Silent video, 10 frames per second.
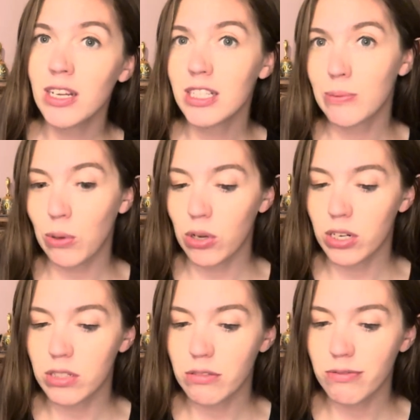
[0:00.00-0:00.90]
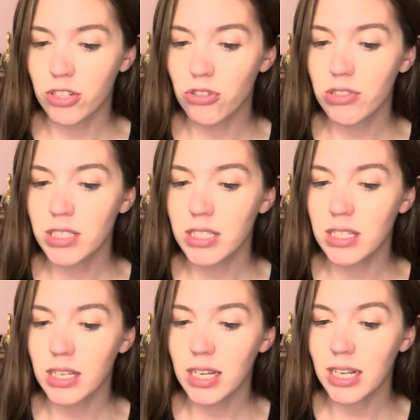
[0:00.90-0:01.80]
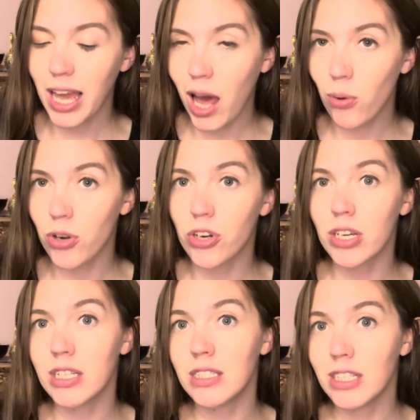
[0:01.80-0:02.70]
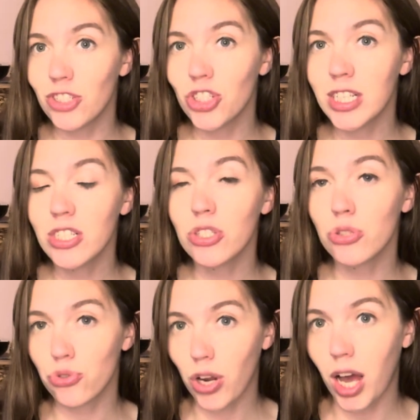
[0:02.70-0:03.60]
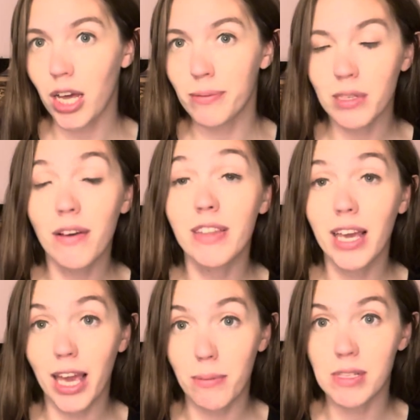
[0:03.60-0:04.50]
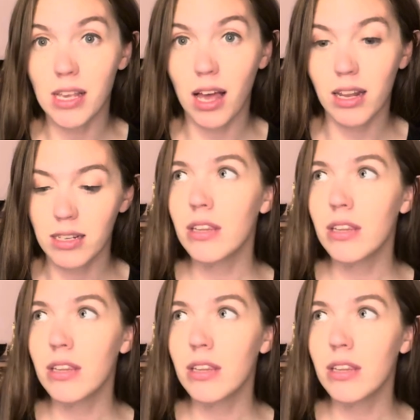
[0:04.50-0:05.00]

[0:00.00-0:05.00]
explorers first encountered indigenous tribes of the Amazon.